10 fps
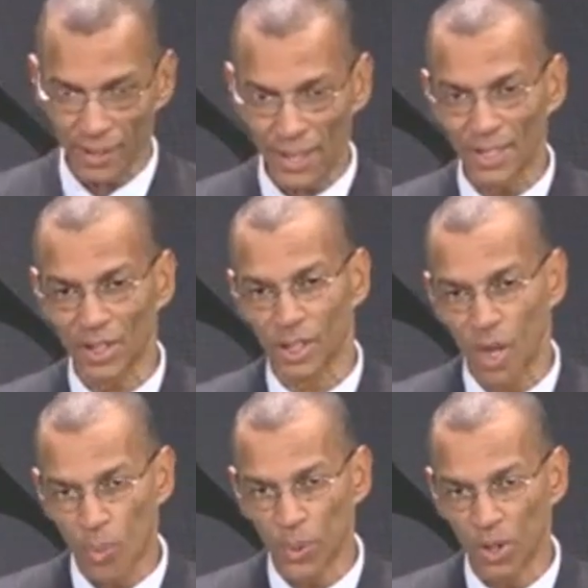its
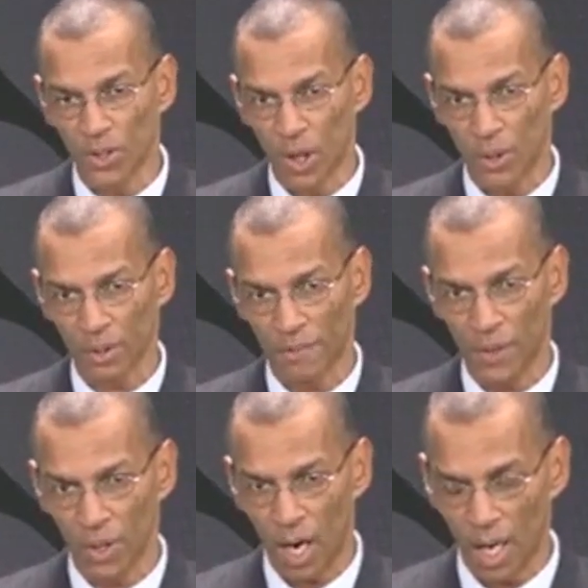global growth
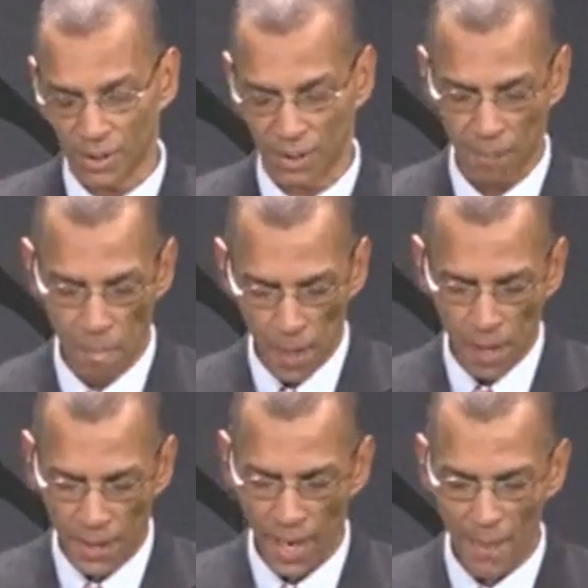forecasts.
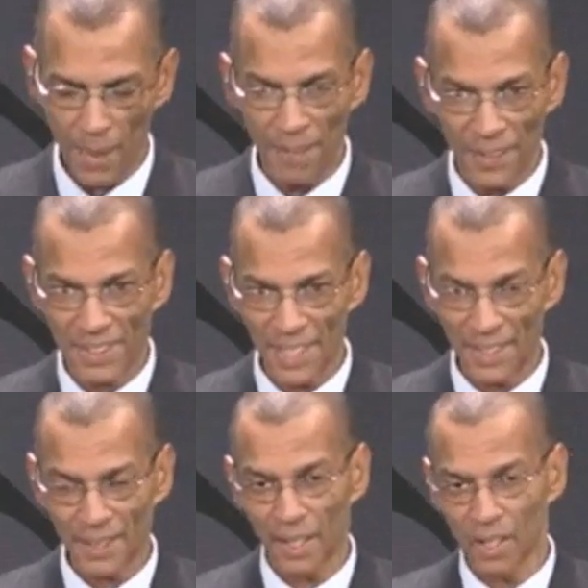The IMF has said
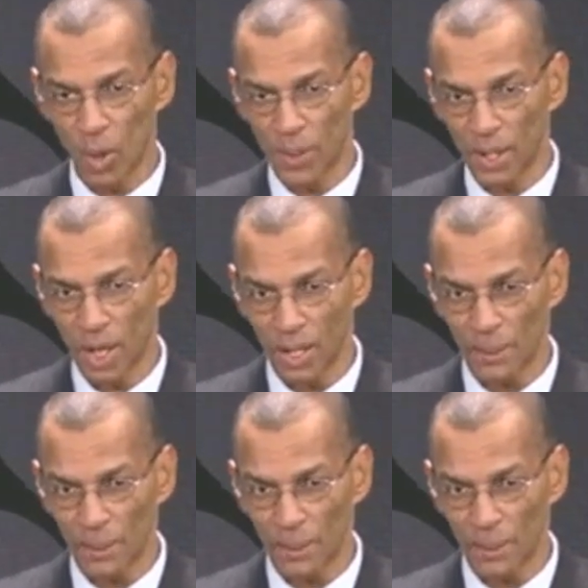that the global economy